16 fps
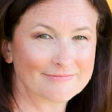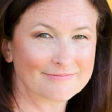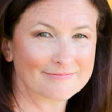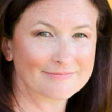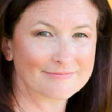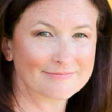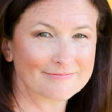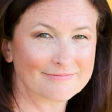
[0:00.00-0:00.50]

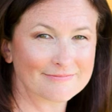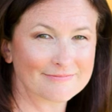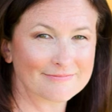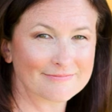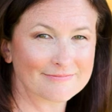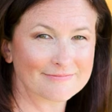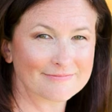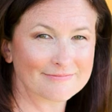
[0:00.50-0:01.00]

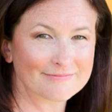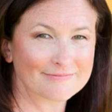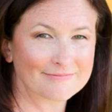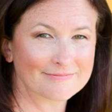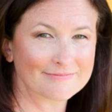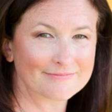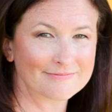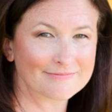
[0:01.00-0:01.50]

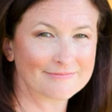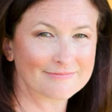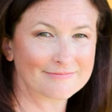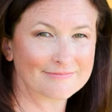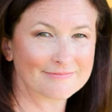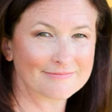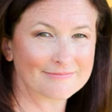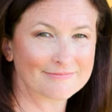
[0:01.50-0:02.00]

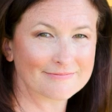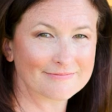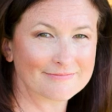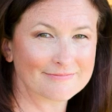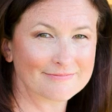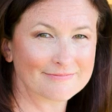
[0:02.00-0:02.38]
[no speech]